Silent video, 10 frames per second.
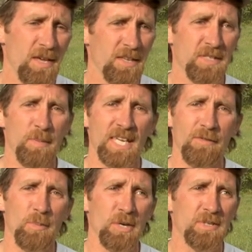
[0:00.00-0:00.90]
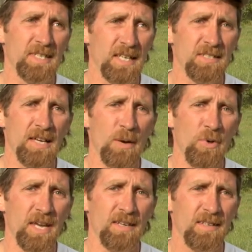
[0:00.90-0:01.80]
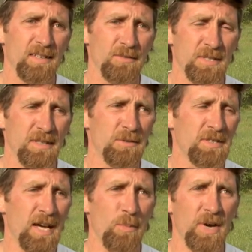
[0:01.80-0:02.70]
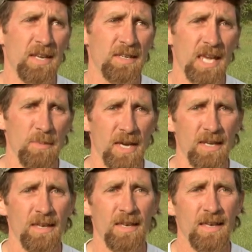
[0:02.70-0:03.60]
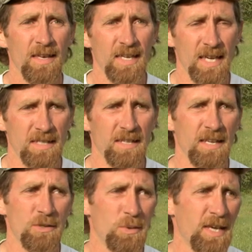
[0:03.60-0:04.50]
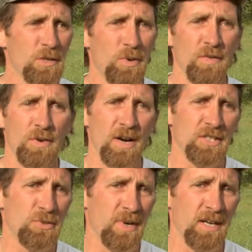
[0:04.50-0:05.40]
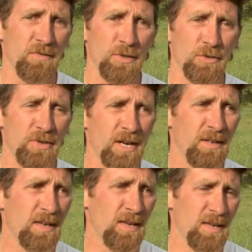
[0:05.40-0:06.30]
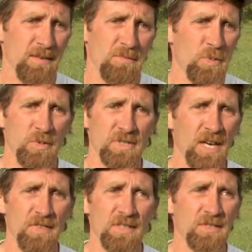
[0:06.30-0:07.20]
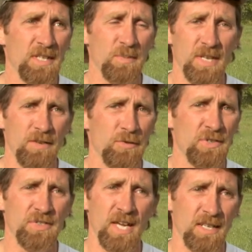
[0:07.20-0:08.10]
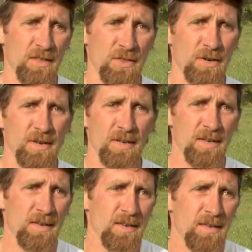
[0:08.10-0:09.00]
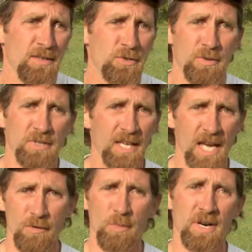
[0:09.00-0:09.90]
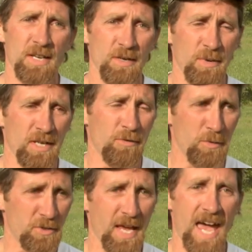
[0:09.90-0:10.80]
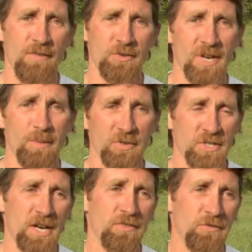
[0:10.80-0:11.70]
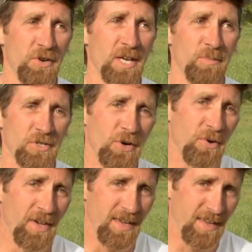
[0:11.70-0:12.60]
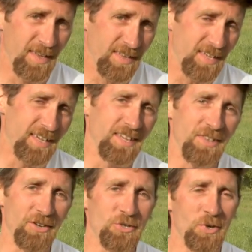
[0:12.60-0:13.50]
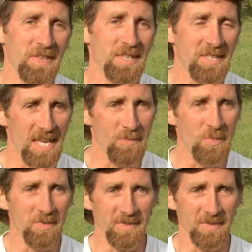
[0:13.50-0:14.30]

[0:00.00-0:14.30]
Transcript: it seemed like everybody was against Tom Waite. It was it was Tom Waite came in. He had 10, 10 12 dogs. You ran the field trial. It was nothing to see him take first, second, and third. So it was like everybody in the, it was after him was gunning for him. So either you joined the team